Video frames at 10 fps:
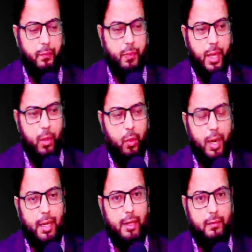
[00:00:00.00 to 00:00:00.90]
They
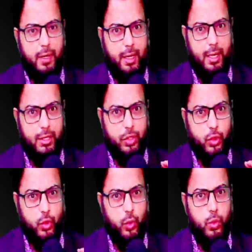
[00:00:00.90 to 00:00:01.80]
were given, guys,
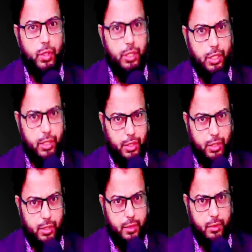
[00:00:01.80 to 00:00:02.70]
2
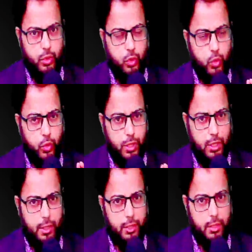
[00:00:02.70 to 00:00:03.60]
years
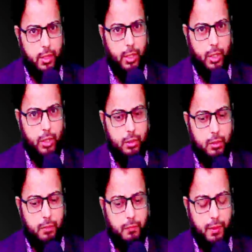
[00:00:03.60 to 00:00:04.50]

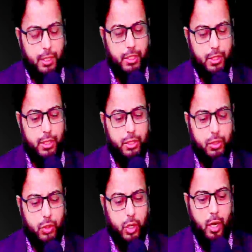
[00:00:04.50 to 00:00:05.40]
to finish this
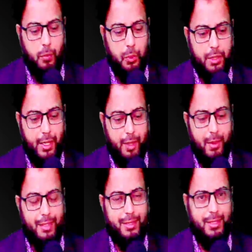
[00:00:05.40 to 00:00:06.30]
job with
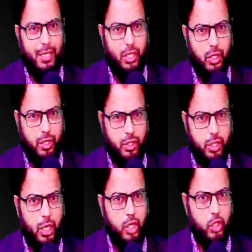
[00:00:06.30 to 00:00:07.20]
Hamas. They couldn't.